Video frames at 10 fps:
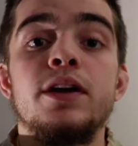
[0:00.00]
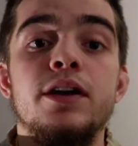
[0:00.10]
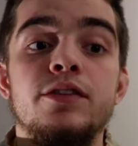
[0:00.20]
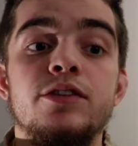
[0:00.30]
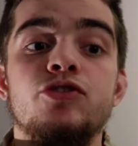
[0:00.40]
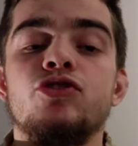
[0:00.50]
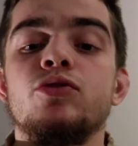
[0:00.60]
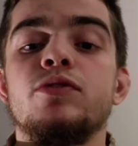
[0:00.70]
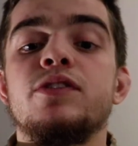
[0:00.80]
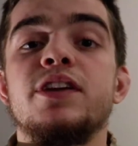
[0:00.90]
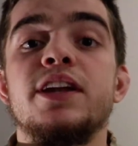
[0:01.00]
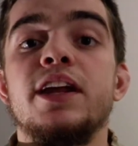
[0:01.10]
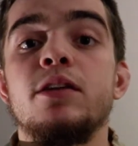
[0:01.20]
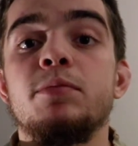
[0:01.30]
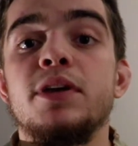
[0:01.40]
is it shoots
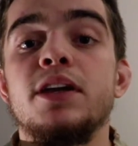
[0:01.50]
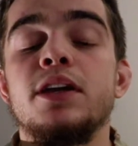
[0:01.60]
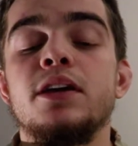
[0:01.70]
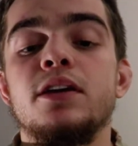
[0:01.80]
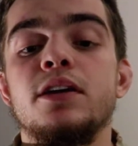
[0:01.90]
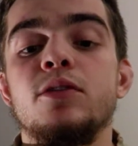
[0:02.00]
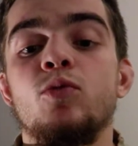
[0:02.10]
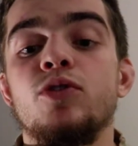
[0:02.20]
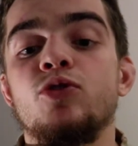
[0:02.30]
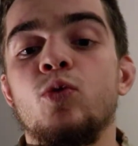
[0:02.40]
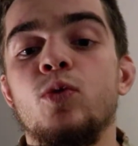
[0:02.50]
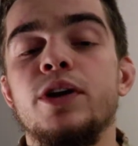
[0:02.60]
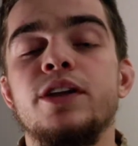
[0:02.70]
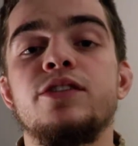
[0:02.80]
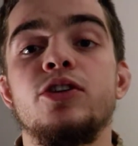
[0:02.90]
1080p
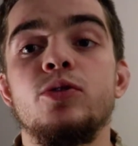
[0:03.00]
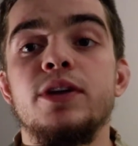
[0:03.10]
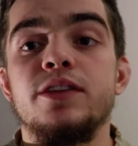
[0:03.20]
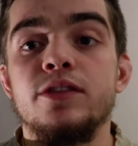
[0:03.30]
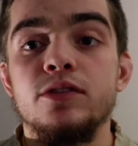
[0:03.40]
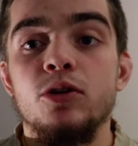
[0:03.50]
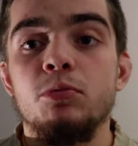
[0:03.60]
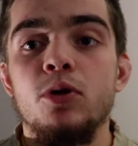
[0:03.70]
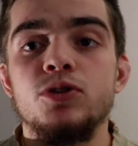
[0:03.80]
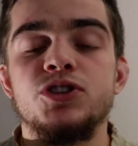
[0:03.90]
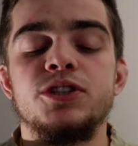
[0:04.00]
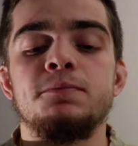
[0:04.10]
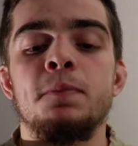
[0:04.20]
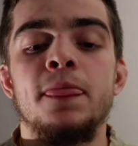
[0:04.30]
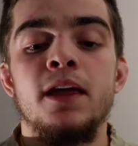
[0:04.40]
120, so you get the slow motion,